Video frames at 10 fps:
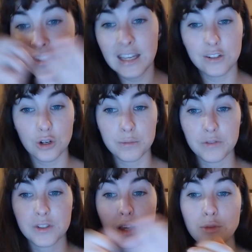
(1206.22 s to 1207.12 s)
In terms
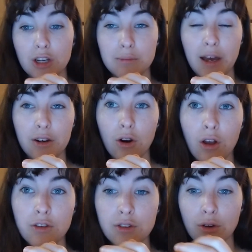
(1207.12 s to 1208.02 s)
of subject matter,
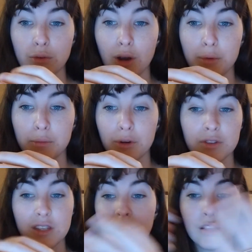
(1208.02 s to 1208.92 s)
also, Robert
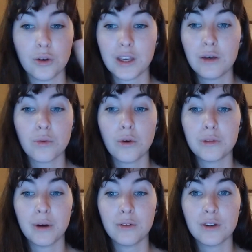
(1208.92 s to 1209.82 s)
Burns, he wrote
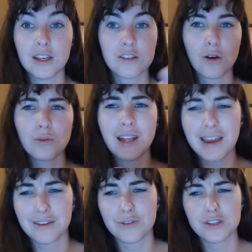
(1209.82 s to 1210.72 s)
about his own life,